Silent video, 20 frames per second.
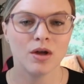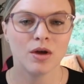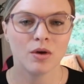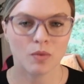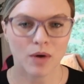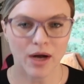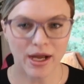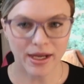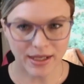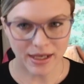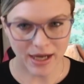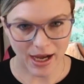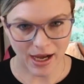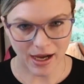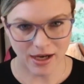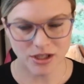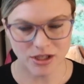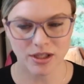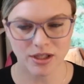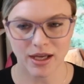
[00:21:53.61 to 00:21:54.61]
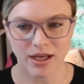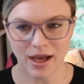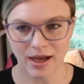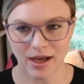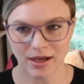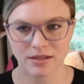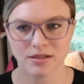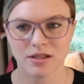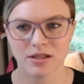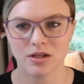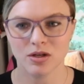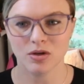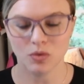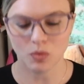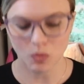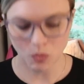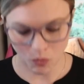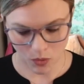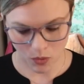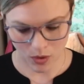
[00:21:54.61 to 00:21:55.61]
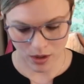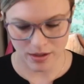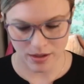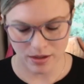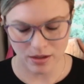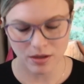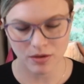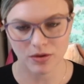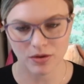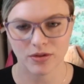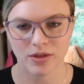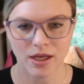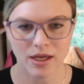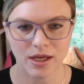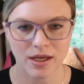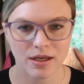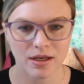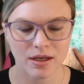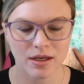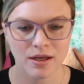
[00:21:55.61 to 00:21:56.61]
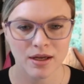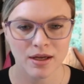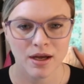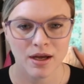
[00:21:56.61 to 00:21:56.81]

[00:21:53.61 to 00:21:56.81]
where I can actually execute one thing.